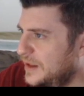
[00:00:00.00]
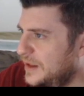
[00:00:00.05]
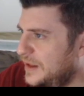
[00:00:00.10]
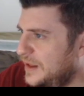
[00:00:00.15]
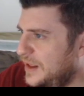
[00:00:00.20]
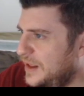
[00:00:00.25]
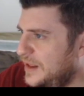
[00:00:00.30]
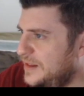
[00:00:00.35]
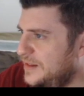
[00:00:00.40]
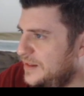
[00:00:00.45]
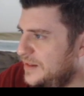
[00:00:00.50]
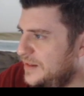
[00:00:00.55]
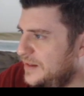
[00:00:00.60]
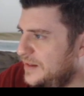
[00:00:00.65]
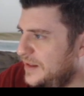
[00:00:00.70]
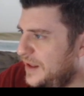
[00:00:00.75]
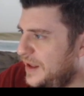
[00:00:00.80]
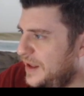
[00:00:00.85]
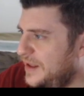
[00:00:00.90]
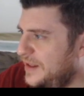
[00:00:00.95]
it,
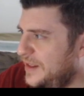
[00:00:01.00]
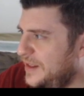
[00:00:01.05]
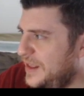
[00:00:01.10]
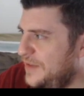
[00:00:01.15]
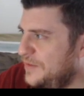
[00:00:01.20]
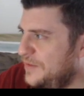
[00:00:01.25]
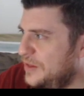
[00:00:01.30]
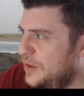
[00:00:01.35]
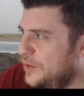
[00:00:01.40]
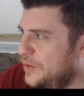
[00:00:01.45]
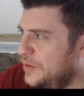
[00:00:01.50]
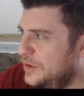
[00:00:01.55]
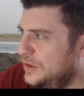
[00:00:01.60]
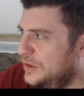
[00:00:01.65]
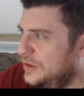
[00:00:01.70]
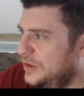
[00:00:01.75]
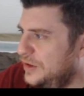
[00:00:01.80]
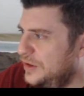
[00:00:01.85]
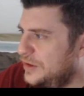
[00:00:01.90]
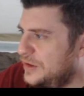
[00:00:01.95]
even though it
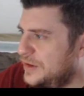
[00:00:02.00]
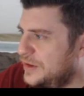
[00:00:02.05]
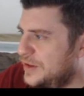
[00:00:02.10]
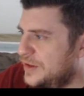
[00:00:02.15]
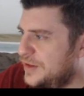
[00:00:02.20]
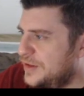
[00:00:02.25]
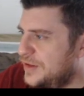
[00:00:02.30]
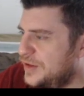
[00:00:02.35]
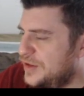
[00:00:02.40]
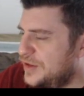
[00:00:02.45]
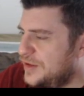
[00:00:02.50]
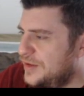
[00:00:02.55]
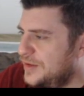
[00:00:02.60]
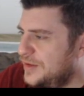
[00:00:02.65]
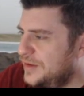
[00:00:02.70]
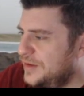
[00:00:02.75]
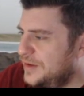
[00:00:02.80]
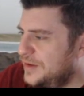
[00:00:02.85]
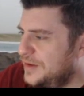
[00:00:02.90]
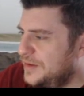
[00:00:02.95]
looks
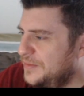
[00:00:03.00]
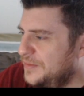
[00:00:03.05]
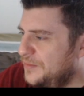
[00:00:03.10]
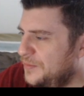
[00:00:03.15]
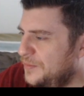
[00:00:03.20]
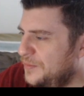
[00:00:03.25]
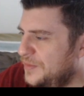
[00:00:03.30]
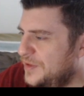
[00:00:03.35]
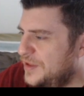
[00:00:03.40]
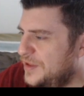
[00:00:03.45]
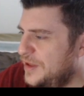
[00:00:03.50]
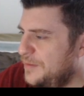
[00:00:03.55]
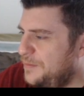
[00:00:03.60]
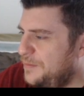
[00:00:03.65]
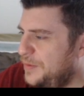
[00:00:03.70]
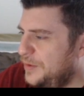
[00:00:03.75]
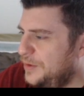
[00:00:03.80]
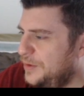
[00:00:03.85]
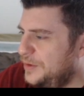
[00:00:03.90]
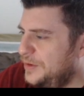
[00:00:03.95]

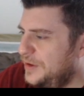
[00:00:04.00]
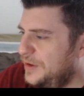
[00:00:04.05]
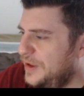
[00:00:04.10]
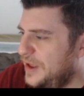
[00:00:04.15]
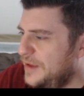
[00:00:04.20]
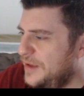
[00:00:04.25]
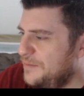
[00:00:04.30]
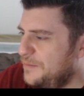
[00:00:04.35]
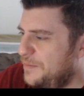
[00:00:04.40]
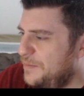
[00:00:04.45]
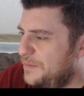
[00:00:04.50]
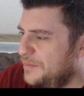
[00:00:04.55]
simple and